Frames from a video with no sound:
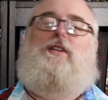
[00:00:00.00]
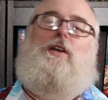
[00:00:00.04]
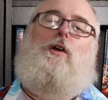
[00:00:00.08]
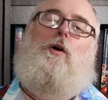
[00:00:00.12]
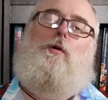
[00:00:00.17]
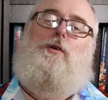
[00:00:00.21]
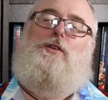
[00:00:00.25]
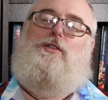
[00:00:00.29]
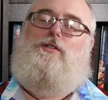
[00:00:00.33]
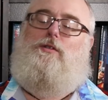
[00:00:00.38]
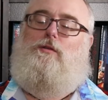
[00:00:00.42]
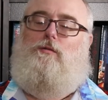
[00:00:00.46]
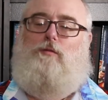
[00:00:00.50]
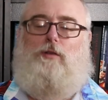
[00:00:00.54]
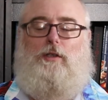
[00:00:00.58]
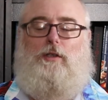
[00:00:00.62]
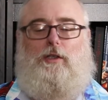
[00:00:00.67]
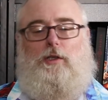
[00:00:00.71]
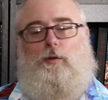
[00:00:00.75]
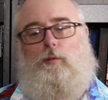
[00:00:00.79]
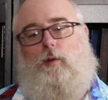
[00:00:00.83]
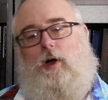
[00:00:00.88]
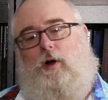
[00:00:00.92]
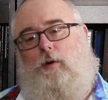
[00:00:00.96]
They always do
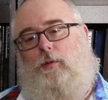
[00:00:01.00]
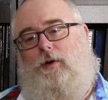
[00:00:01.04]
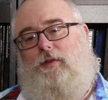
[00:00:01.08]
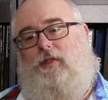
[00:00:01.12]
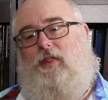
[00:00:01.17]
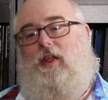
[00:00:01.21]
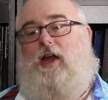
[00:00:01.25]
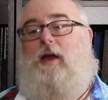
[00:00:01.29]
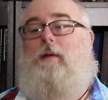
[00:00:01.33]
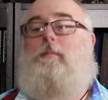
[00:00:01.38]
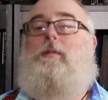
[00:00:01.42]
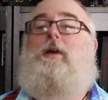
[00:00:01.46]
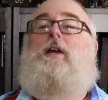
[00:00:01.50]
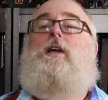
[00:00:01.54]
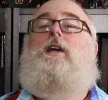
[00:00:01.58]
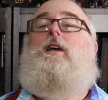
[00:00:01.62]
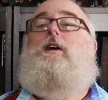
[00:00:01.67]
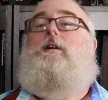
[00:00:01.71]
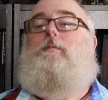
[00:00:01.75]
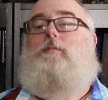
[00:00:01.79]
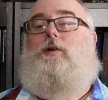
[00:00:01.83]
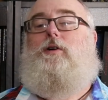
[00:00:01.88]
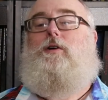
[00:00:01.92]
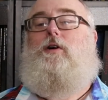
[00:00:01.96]
really well with them
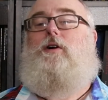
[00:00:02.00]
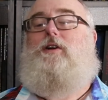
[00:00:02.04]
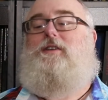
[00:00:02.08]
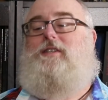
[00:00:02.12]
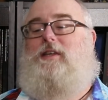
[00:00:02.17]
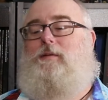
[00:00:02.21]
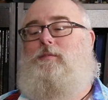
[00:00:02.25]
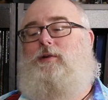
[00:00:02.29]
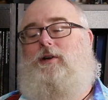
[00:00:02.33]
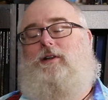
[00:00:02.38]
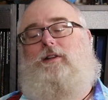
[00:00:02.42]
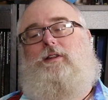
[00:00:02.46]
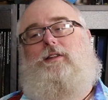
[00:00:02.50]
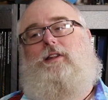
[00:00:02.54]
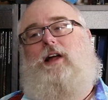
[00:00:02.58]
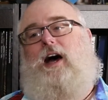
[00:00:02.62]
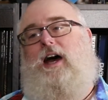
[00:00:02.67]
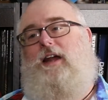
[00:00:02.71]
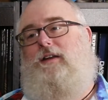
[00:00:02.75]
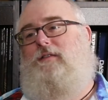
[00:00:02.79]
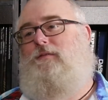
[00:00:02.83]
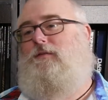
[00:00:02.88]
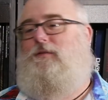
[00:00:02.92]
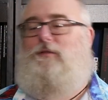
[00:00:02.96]
because they put a
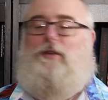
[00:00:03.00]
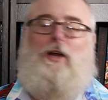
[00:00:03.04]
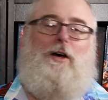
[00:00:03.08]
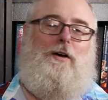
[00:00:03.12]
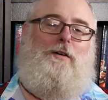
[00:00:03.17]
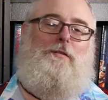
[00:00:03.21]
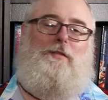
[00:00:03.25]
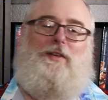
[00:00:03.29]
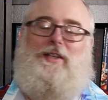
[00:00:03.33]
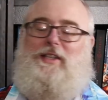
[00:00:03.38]
lot of love,